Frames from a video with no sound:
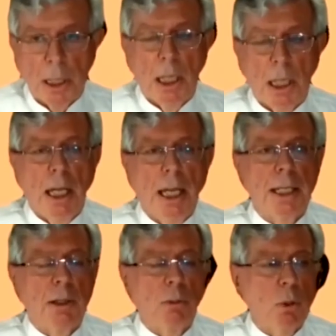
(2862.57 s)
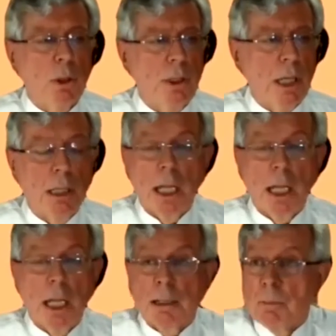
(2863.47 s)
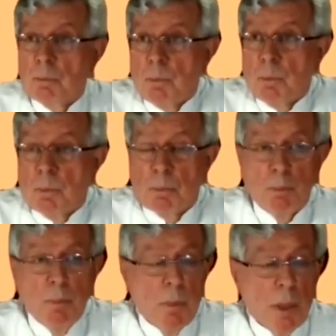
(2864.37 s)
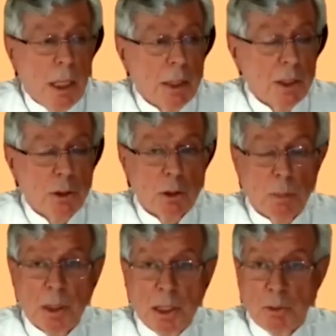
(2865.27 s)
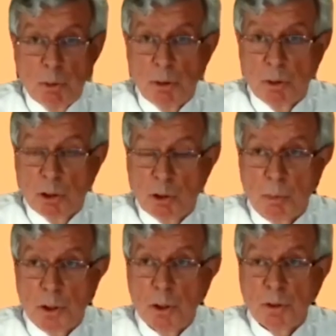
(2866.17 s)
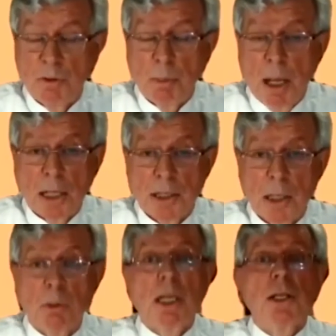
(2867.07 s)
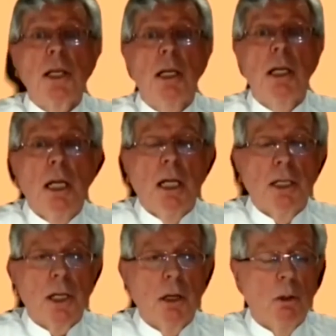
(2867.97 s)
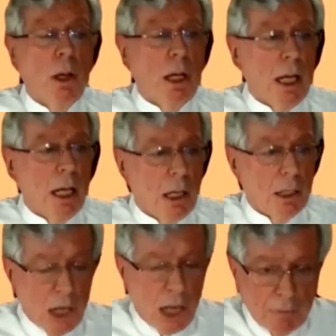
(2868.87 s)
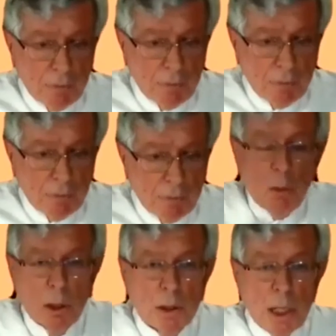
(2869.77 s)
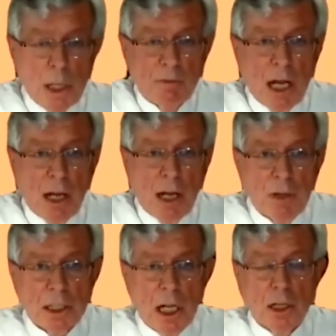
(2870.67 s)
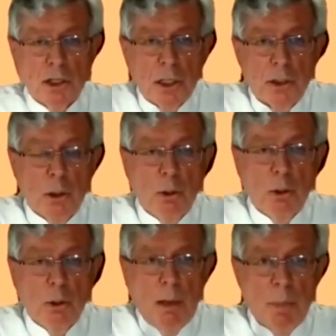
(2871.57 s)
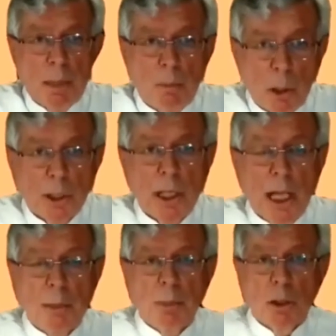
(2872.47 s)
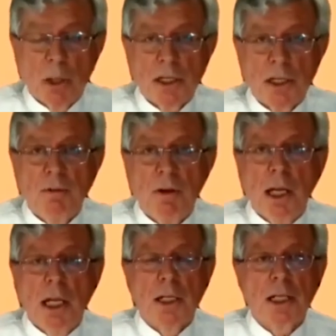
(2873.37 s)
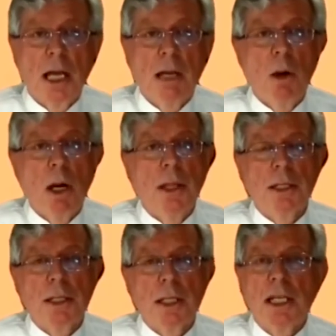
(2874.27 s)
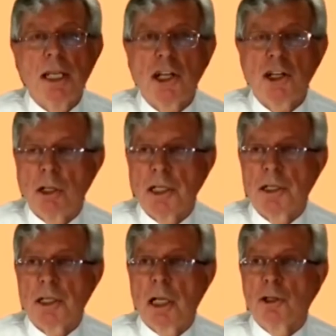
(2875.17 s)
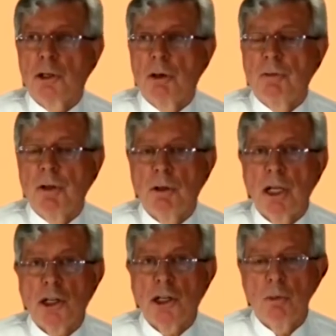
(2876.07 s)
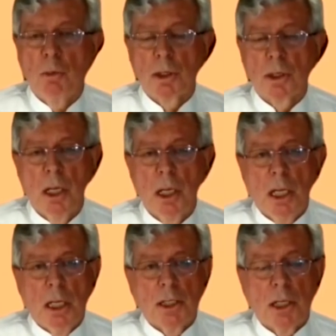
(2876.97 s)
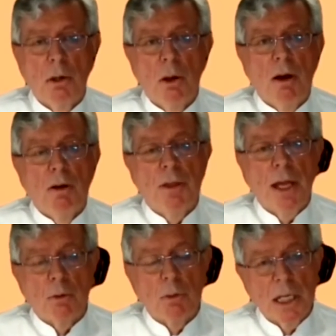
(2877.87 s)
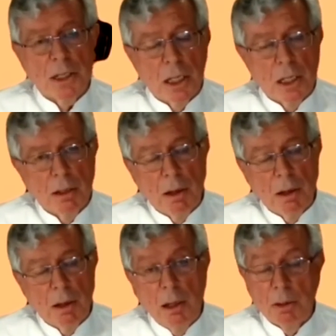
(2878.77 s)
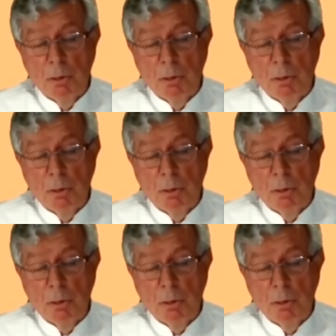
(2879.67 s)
and that it would, the script was used for Bahasa Indonesia. So Java also wanted to have Javanese culture to be modern and progressive in the same way that the nationalist culture of Indonesia was. So for that reason, there was an